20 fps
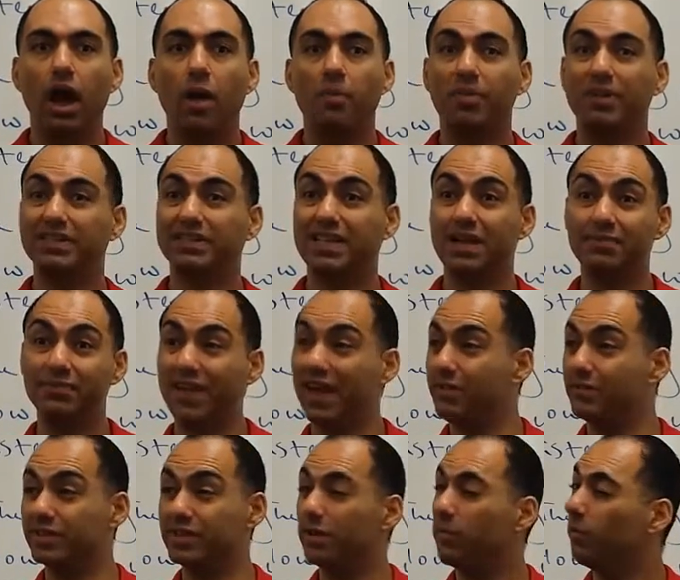But
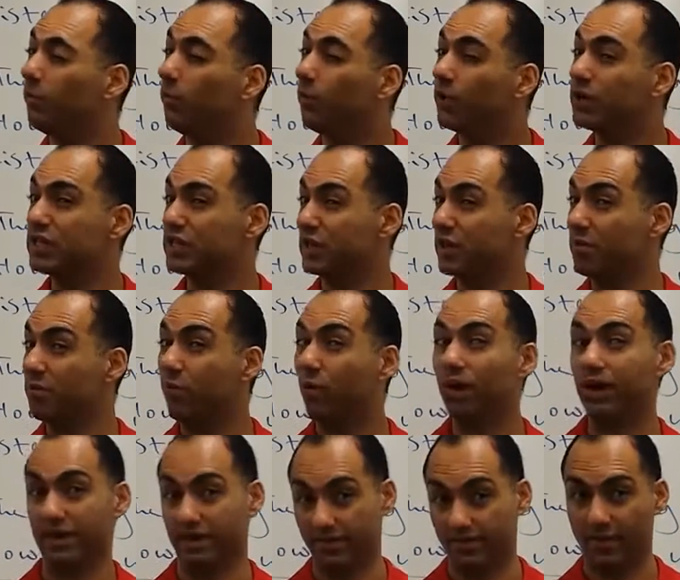sometimes some words are
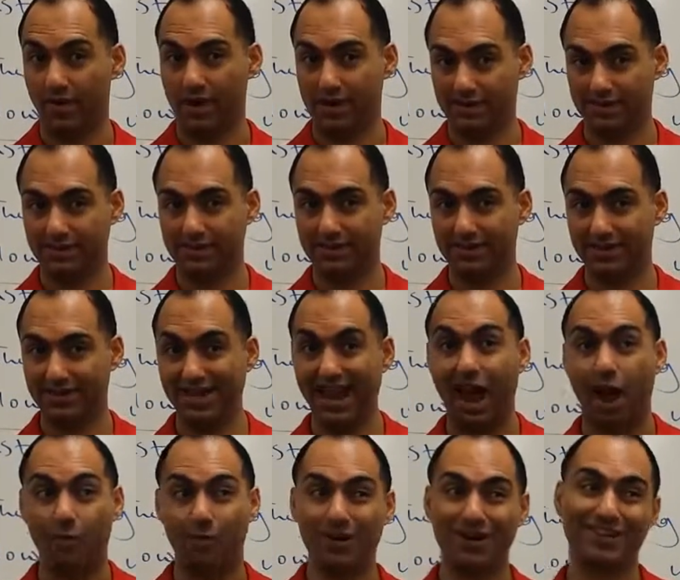important for us.
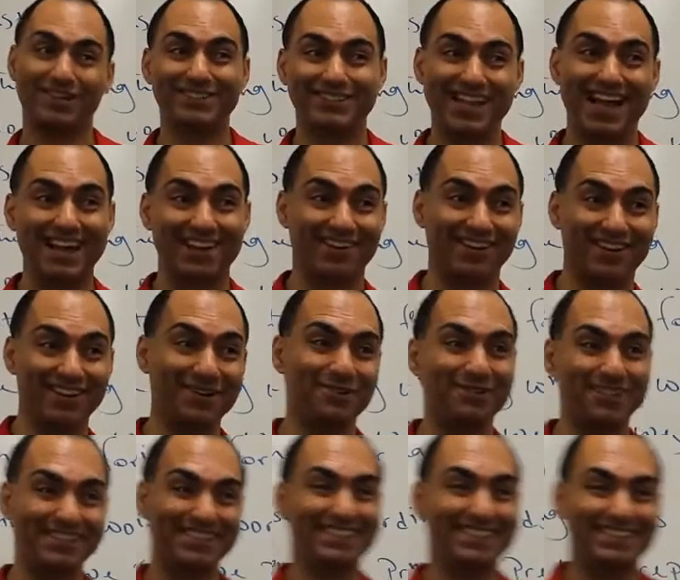Now I want to go tell her, you know
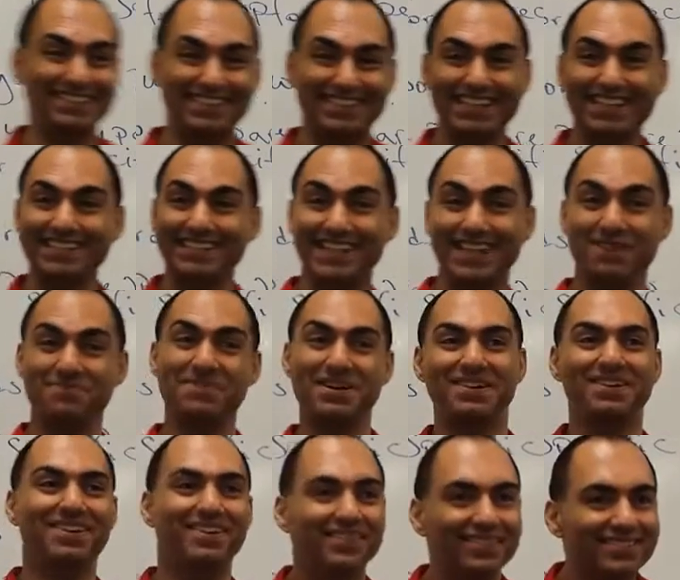what he said
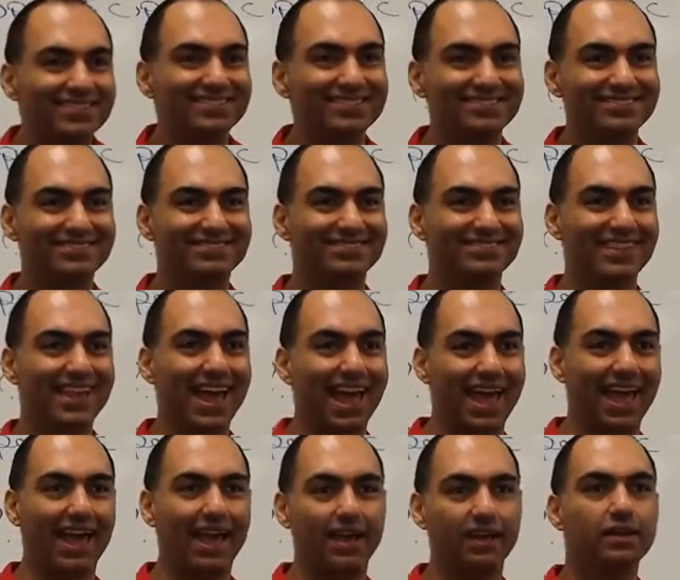about you?
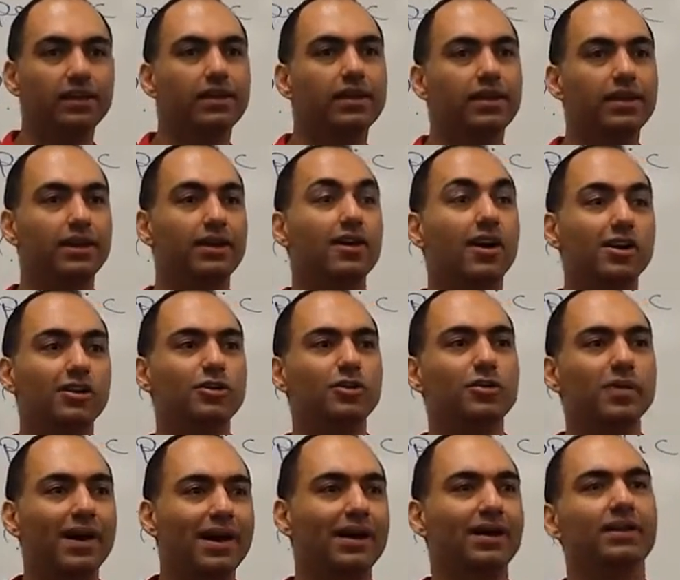He called
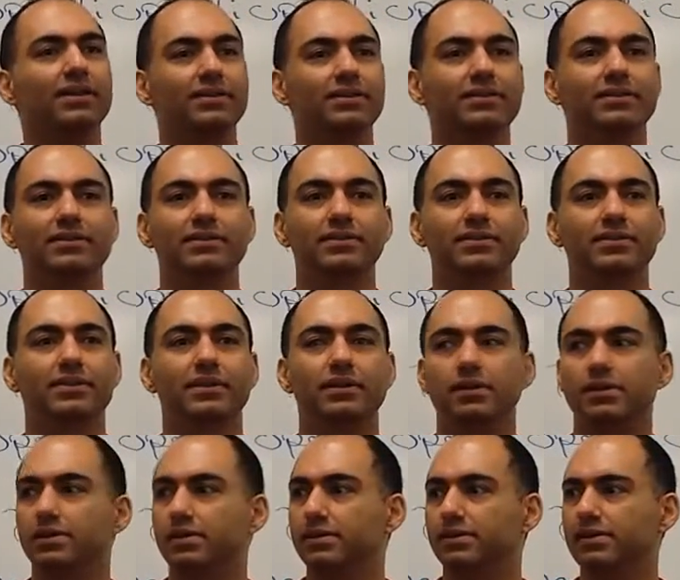you out.
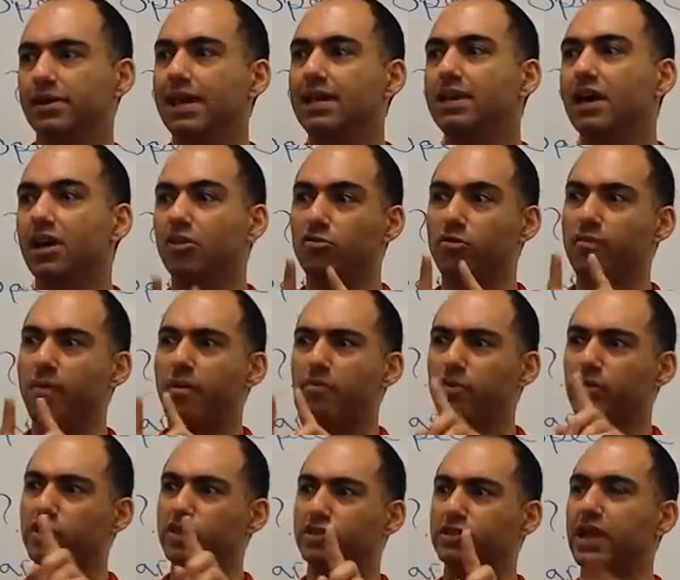Then I remember
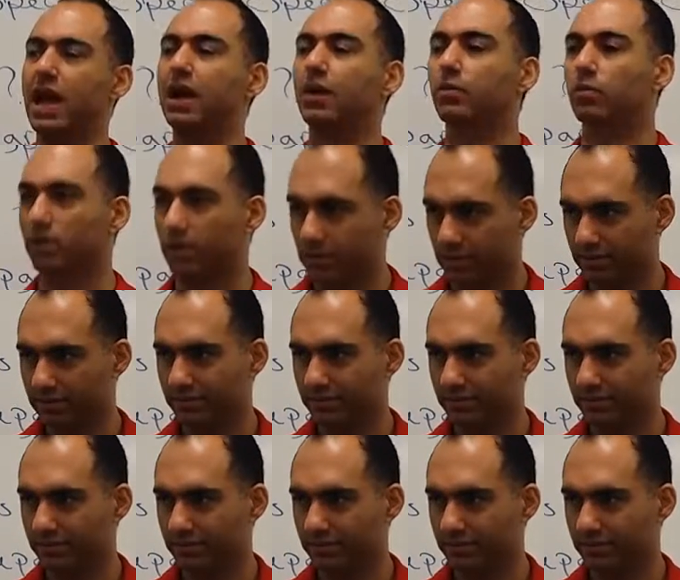the exact word.